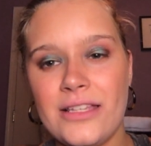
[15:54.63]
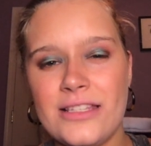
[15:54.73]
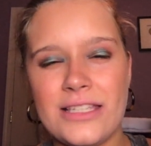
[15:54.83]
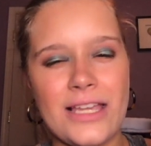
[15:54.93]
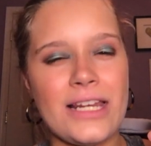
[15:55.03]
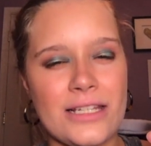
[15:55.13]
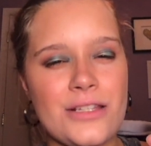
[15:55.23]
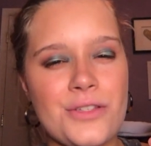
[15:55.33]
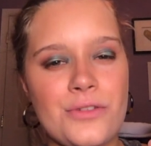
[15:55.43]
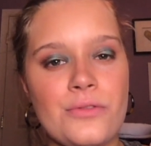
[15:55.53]
to get
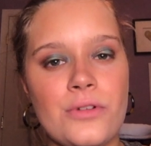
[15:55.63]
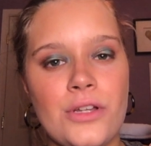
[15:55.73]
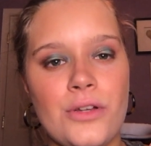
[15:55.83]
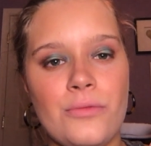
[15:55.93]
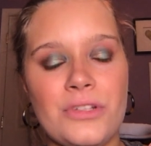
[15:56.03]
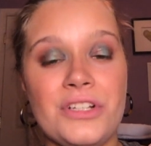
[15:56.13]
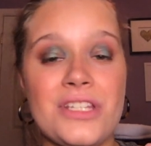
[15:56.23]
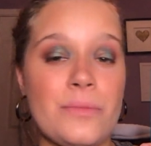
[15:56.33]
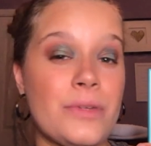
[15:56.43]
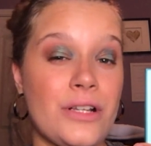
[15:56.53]
into when you're
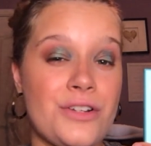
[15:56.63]
dipping your